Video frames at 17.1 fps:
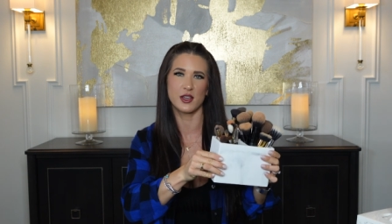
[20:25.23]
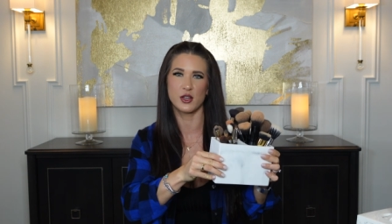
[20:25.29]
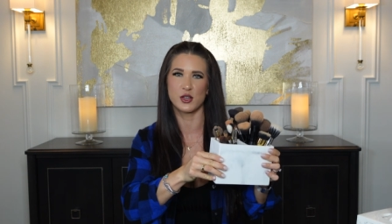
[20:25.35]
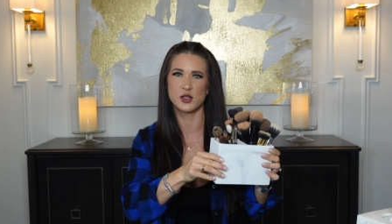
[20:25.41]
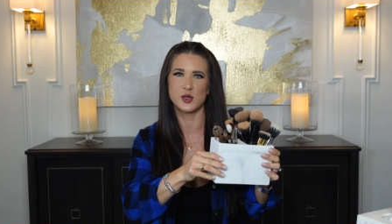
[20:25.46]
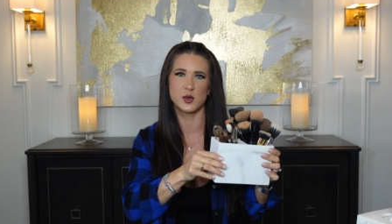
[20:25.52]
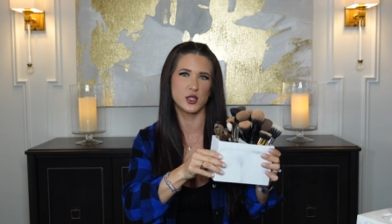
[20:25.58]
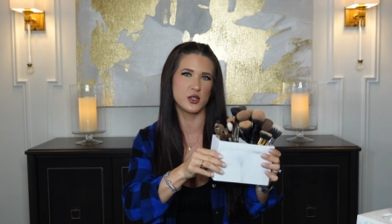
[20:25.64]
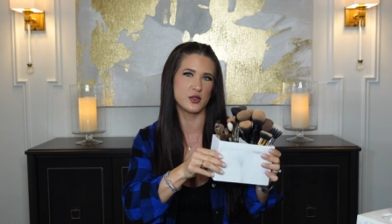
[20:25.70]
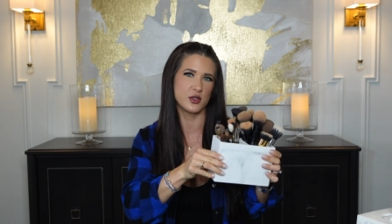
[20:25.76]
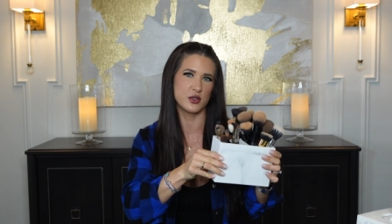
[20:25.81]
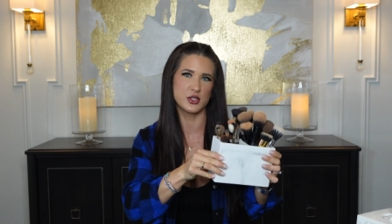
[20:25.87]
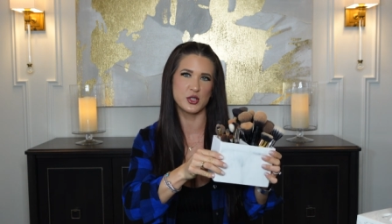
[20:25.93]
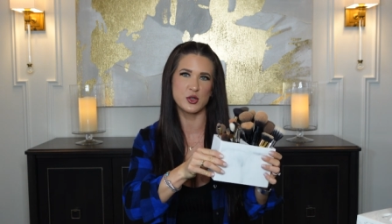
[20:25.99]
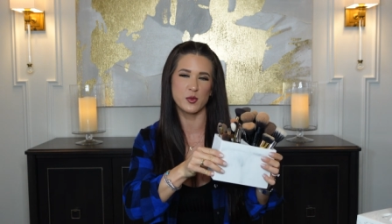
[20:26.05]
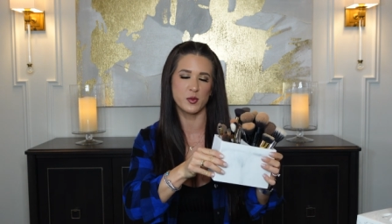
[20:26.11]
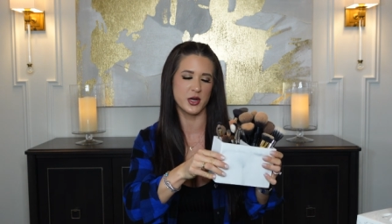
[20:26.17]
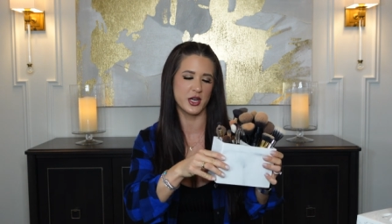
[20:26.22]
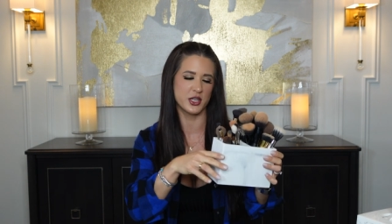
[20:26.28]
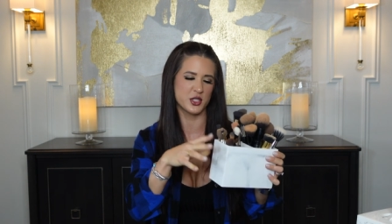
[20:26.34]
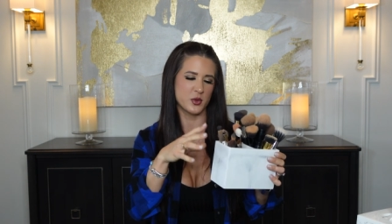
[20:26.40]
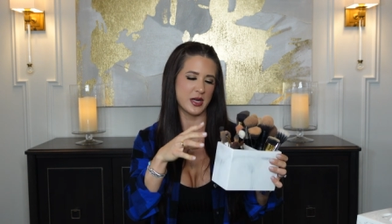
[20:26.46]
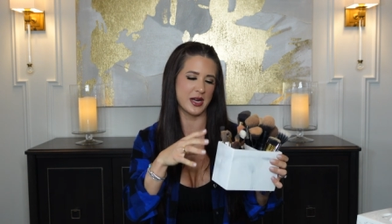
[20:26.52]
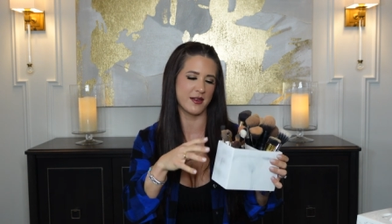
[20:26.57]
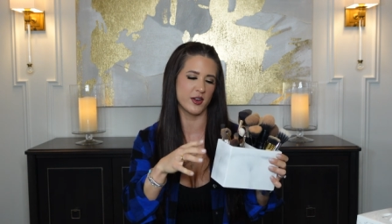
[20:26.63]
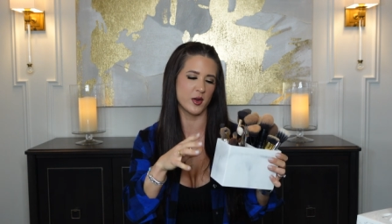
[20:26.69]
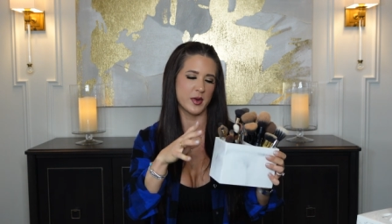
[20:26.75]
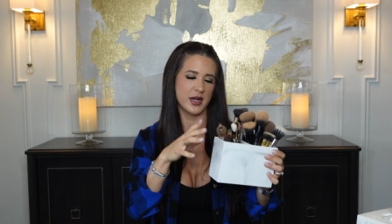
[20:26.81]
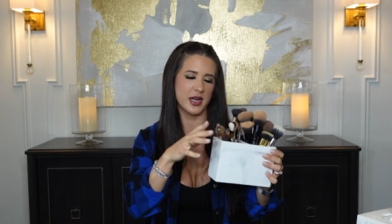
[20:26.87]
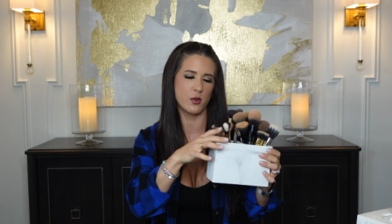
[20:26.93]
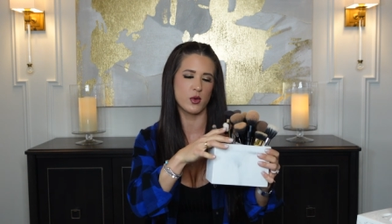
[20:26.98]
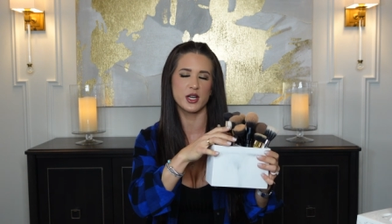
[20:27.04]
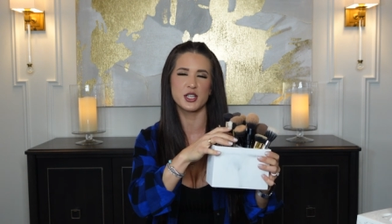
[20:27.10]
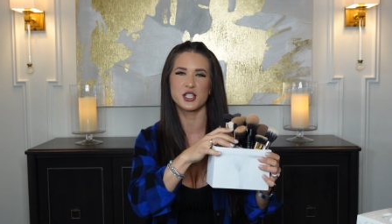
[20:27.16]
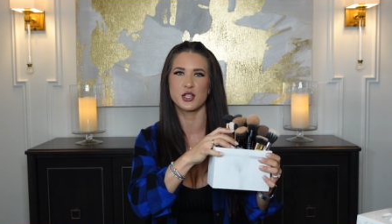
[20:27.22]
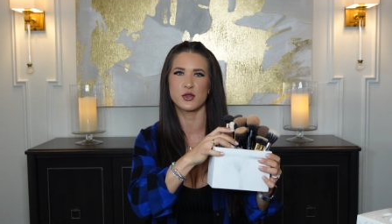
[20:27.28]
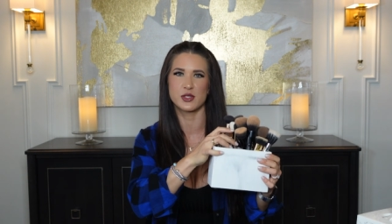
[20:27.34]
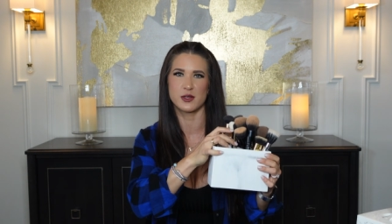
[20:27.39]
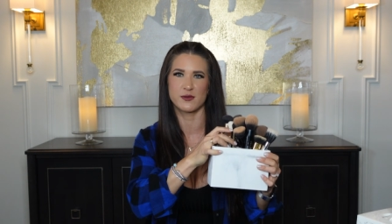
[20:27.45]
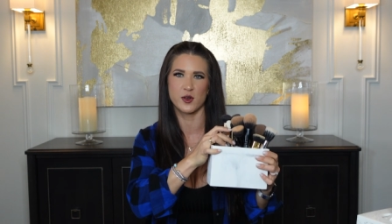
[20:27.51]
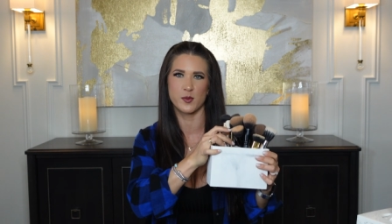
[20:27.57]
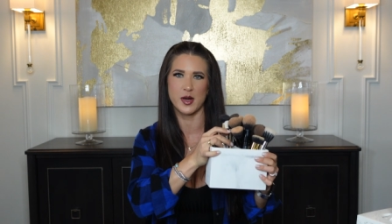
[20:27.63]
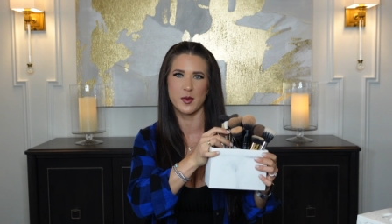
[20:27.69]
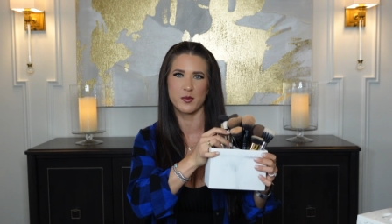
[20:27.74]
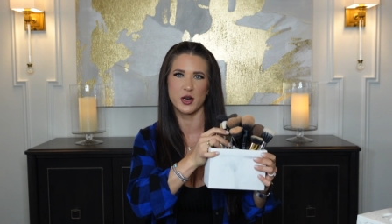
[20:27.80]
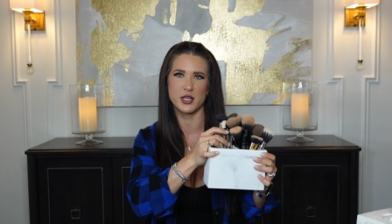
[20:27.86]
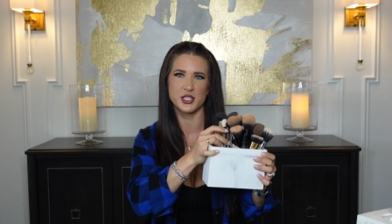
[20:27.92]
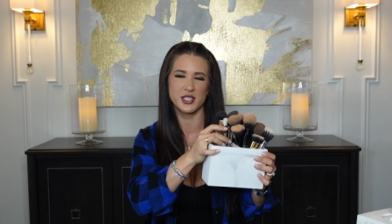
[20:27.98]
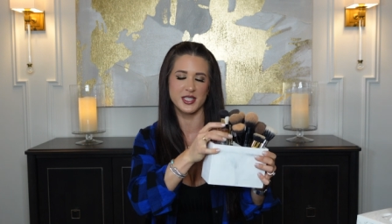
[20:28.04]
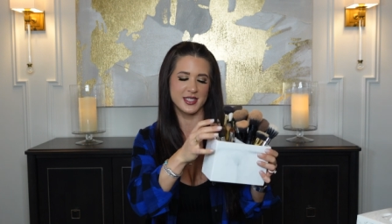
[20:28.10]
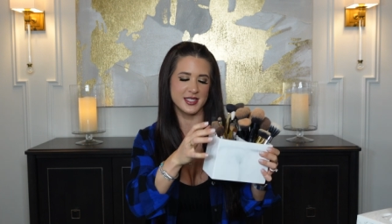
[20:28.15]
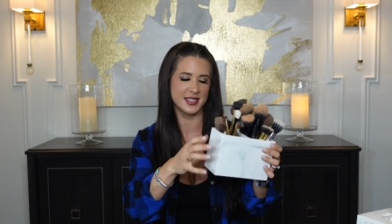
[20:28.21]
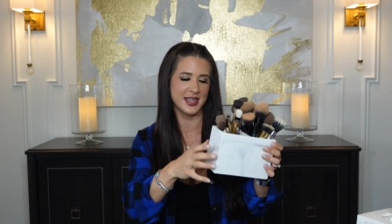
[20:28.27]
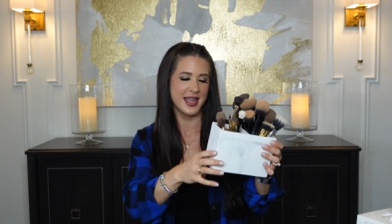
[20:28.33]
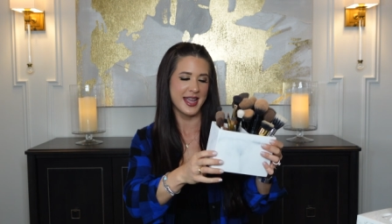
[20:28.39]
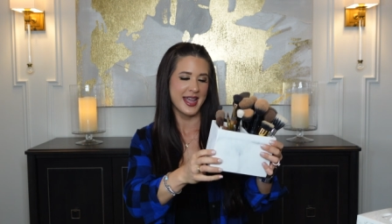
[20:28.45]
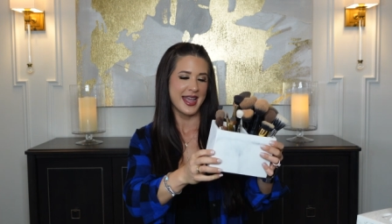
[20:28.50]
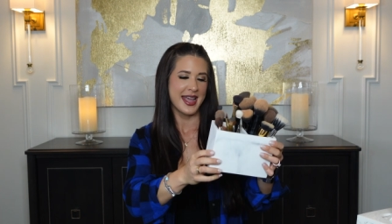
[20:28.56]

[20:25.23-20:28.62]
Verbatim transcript: You can use, use your toothbrush, whatever, but I wanted to use it for my brushes.